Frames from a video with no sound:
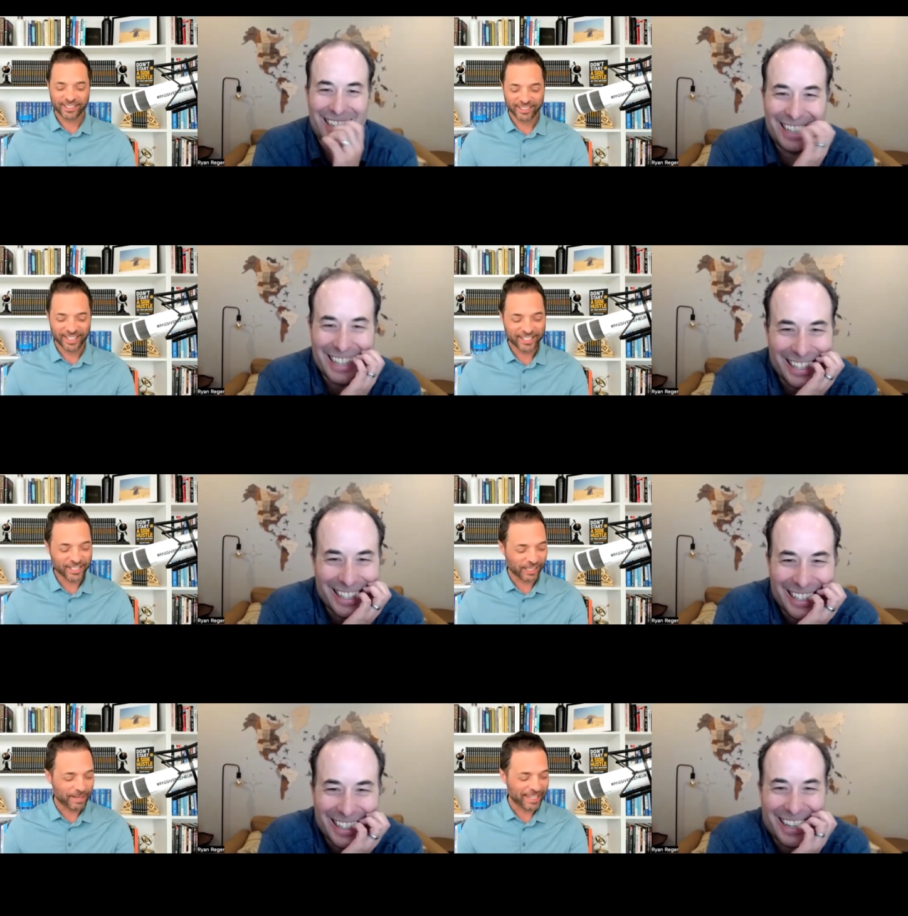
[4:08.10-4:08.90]
Speaker 1: let's
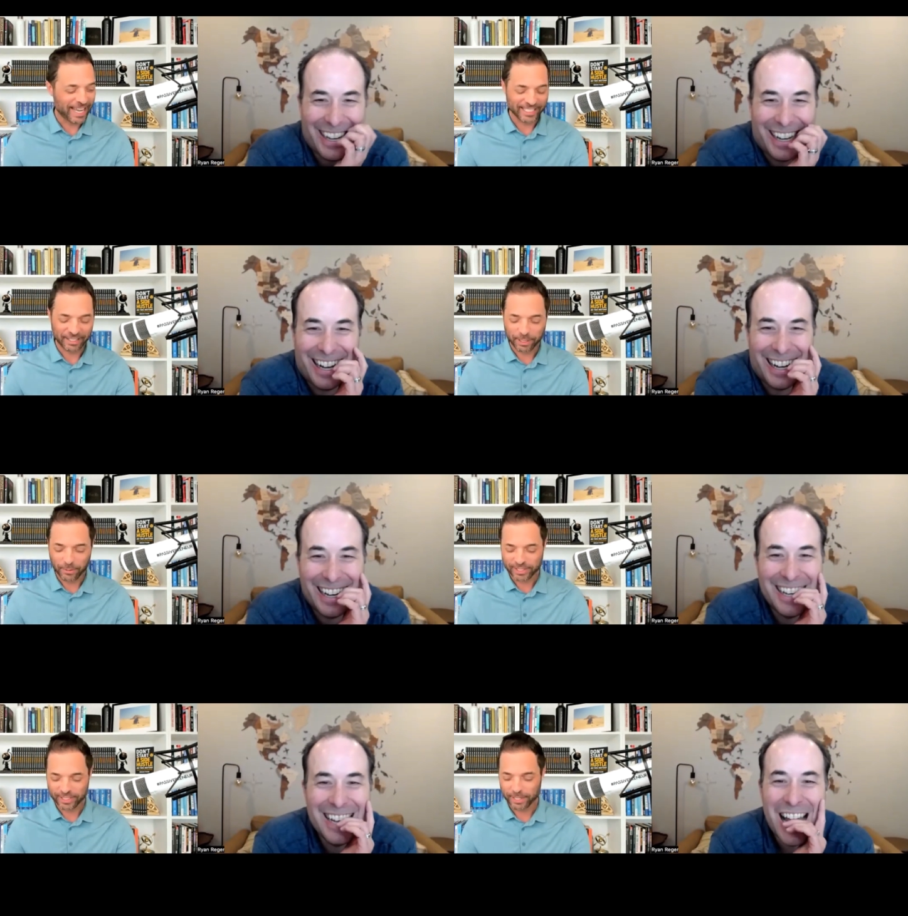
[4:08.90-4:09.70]
talk about that because everybody
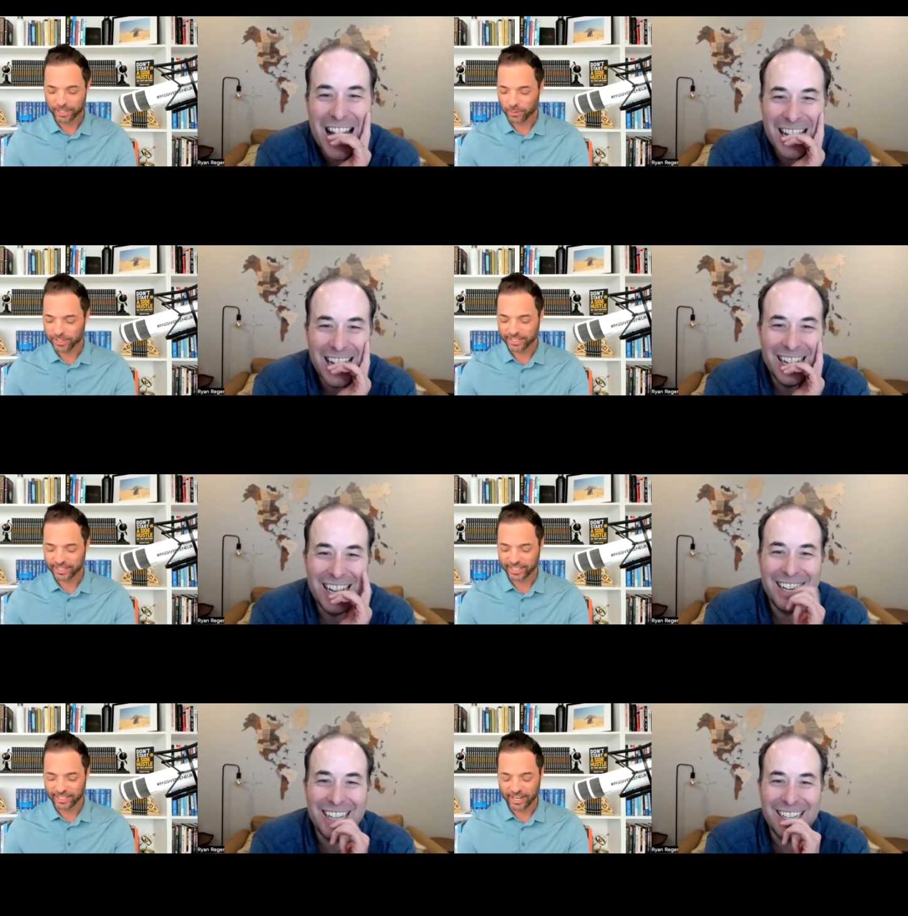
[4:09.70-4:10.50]
wants to know about the ones that did.